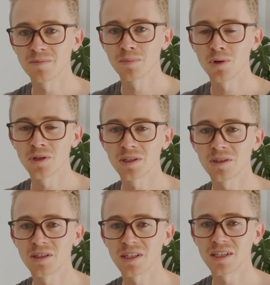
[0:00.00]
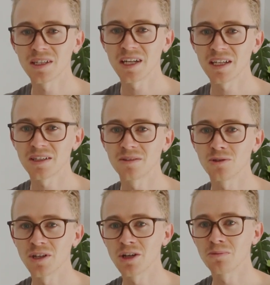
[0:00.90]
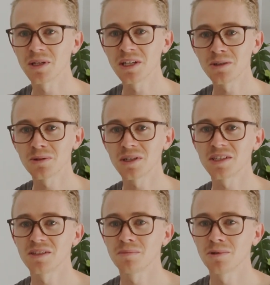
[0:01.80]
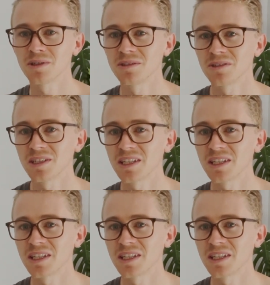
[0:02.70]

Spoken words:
point cloud or help increase the point cloud